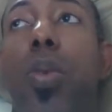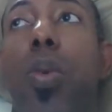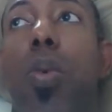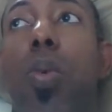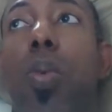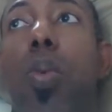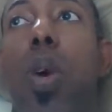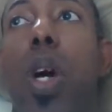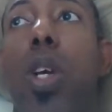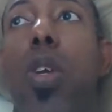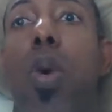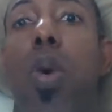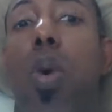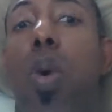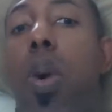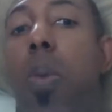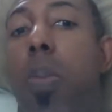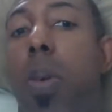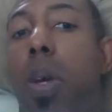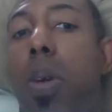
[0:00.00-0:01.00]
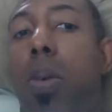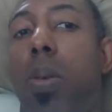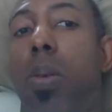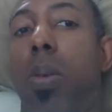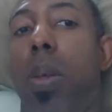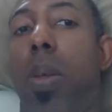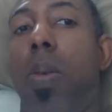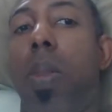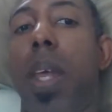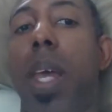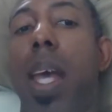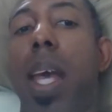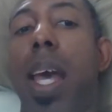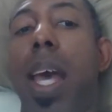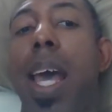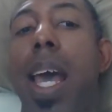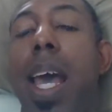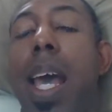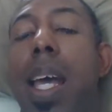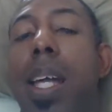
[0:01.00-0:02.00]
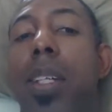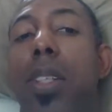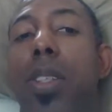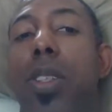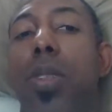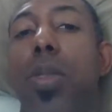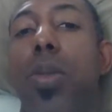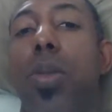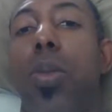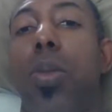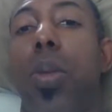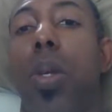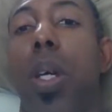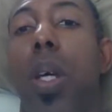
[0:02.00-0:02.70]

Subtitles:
one hormone had to